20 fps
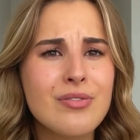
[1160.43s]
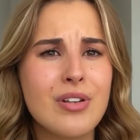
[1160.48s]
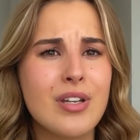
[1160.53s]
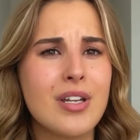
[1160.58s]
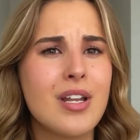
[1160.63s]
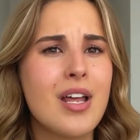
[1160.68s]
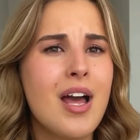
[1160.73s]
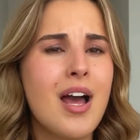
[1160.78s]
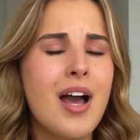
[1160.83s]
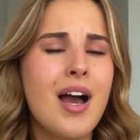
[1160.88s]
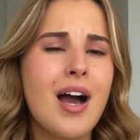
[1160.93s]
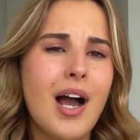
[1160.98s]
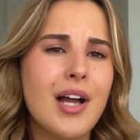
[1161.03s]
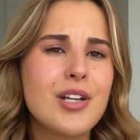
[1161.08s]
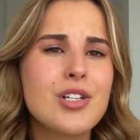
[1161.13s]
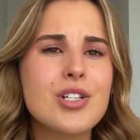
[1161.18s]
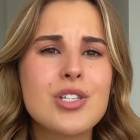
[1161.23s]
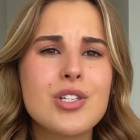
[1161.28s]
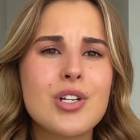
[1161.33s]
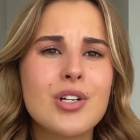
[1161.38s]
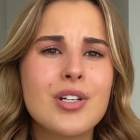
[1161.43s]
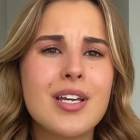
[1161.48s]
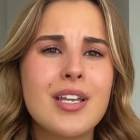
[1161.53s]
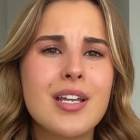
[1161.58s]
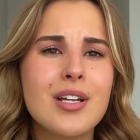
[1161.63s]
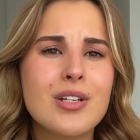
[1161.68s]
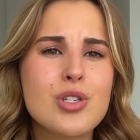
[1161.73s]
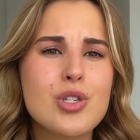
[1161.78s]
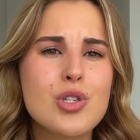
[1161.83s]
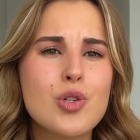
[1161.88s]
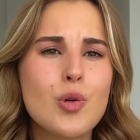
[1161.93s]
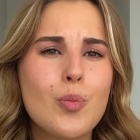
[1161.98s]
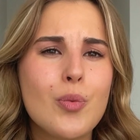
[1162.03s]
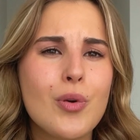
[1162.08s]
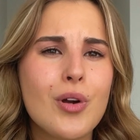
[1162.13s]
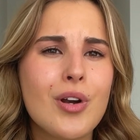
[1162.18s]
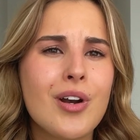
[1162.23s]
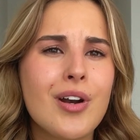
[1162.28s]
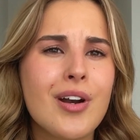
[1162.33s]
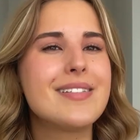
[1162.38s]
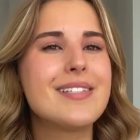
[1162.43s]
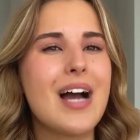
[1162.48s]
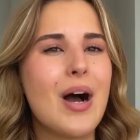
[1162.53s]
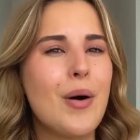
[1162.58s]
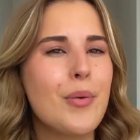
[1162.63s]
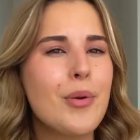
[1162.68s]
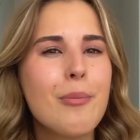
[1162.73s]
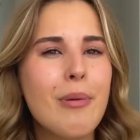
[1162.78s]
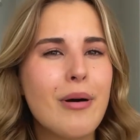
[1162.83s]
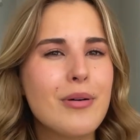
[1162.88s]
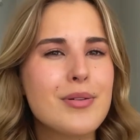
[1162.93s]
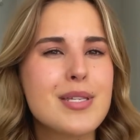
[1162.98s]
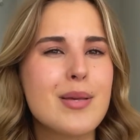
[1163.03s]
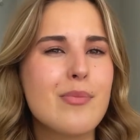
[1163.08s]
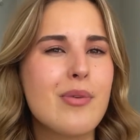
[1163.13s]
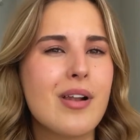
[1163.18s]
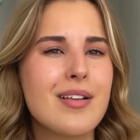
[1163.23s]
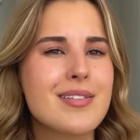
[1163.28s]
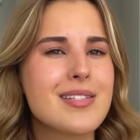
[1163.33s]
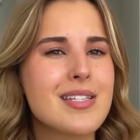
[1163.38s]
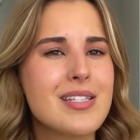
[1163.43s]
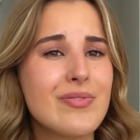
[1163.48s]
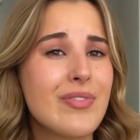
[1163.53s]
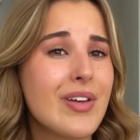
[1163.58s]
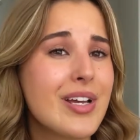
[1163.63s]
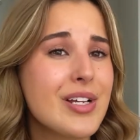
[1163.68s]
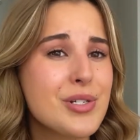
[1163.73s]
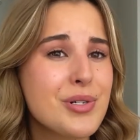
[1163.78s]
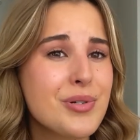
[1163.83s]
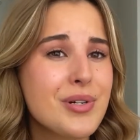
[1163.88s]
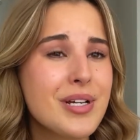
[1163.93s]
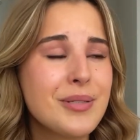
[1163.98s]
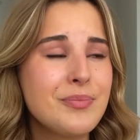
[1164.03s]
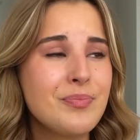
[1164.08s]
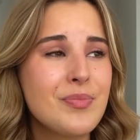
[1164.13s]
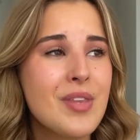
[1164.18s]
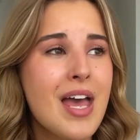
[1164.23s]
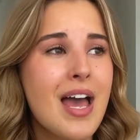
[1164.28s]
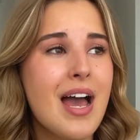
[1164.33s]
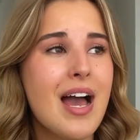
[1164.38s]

And I just start getting super down about someone else's victory.